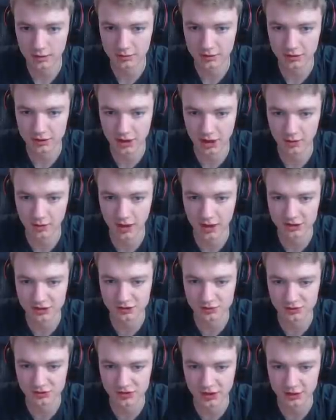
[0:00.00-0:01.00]
I'm going to go. I
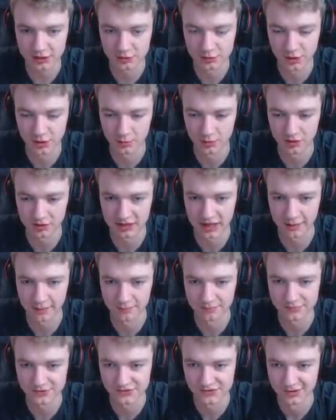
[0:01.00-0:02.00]
saw Sykuno on
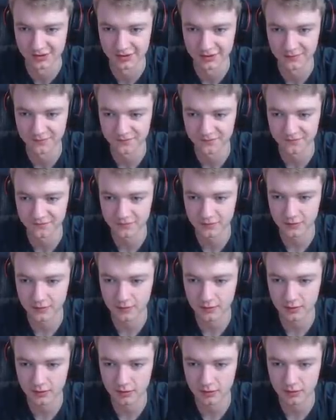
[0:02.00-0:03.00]
cams.
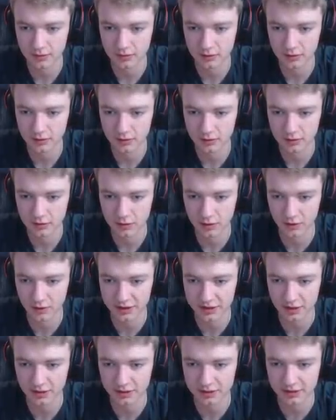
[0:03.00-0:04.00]
Oh, I
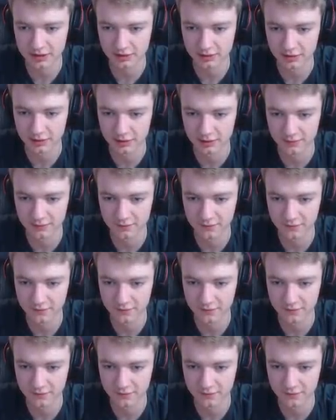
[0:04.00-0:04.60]
can't kill her.